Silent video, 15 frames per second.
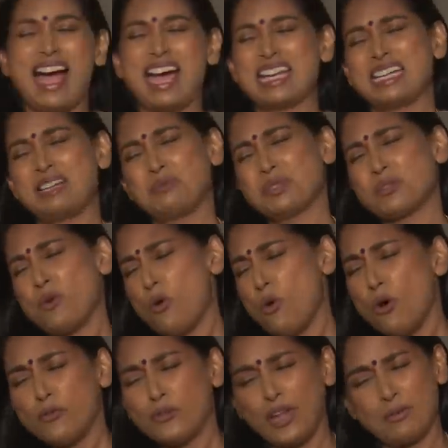and it was
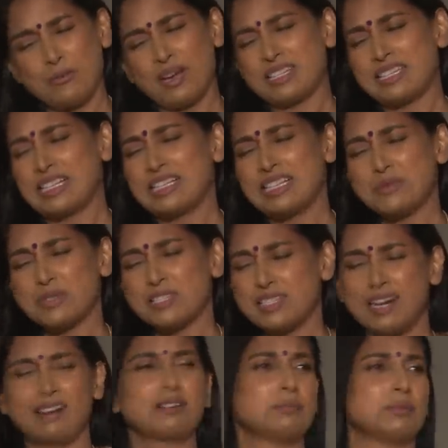awful. I, my singlies was
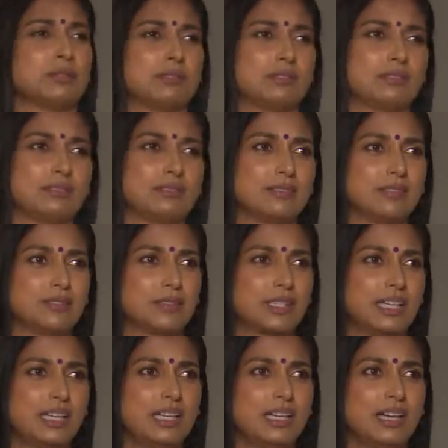terrible.
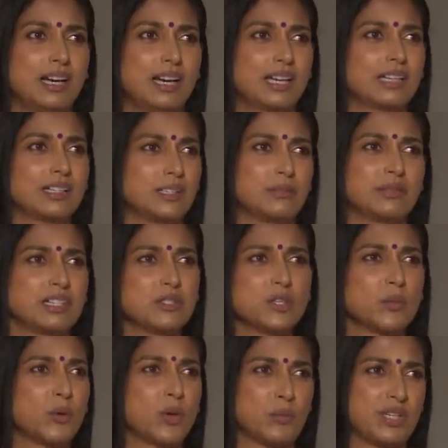Okay, I, there's
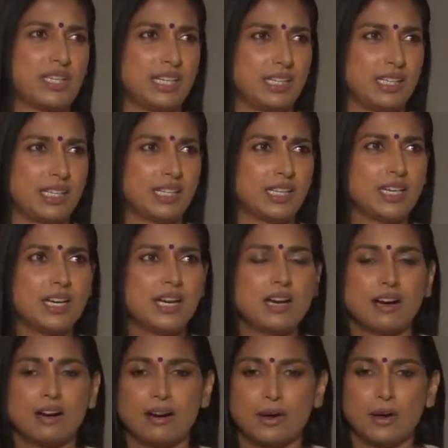no point pretending.
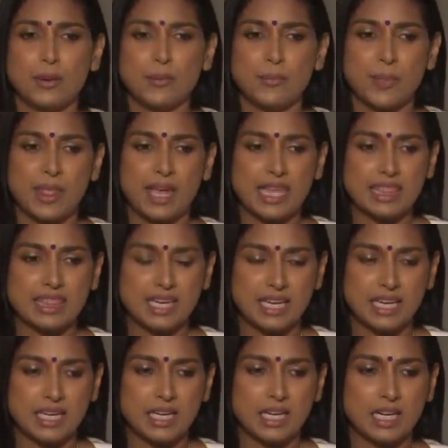Um, and
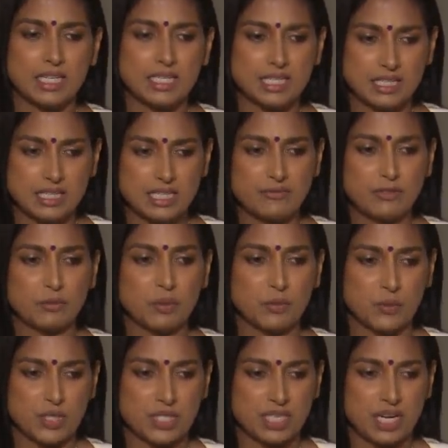then I did this film
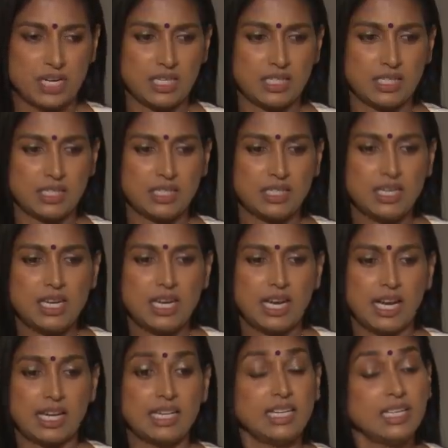with Prasanna,
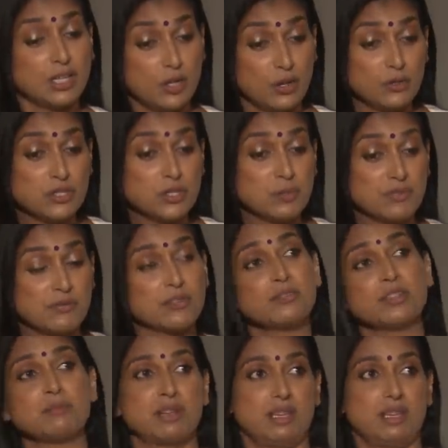and he coached me for three